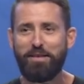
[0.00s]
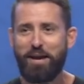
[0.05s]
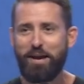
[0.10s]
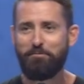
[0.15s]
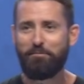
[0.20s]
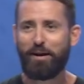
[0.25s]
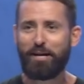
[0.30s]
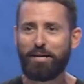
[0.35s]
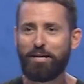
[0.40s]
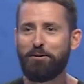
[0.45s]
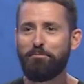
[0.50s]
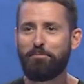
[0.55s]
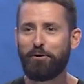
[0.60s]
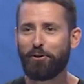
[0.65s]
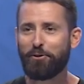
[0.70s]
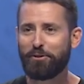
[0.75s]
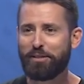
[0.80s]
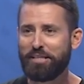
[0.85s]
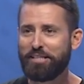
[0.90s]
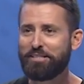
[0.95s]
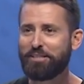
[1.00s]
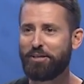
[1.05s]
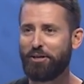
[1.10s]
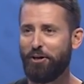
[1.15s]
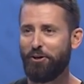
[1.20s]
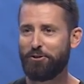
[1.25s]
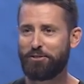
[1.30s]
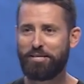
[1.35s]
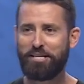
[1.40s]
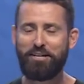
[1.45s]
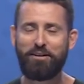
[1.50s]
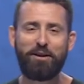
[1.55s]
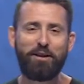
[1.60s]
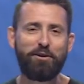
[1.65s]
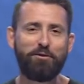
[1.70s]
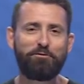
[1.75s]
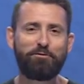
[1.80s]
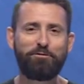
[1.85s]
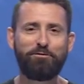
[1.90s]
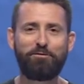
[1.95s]
And my inability to coach. And,
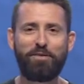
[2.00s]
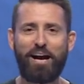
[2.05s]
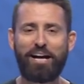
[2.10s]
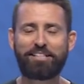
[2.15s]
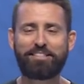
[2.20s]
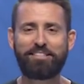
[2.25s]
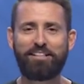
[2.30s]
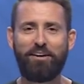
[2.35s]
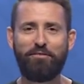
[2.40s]
and in fact,